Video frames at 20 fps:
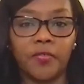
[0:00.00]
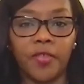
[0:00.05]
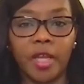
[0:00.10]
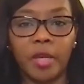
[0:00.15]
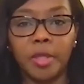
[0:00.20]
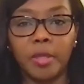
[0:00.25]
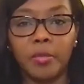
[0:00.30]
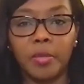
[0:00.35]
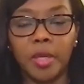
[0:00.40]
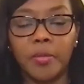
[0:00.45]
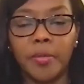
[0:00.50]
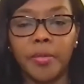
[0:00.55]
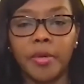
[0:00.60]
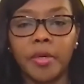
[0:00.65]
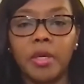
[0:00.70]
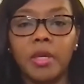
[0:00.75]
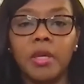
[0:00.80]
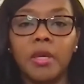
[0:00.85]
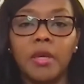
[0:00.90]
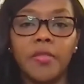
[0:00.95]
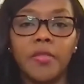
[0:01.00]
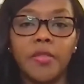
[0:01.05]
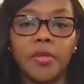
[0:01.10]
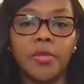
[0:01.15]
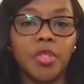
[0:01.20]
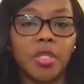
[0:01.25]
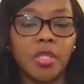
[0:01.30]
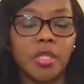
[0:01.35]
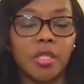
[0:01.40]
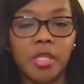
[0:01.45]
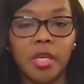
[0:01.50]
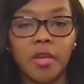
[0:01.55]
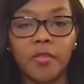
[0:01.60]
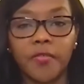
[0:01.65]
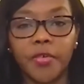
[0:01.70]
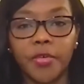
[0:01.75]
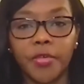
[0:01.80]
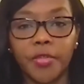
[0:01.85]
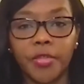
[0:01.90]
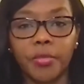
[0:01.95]
family member. They'll just
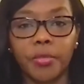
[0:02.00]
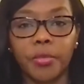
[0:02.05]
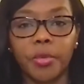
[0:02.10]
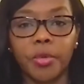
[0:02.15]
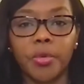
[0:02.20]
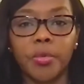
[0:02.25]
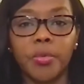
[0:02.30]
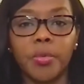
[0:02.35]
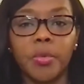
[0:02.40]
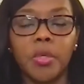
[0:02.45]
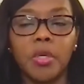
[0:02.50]
suffer through.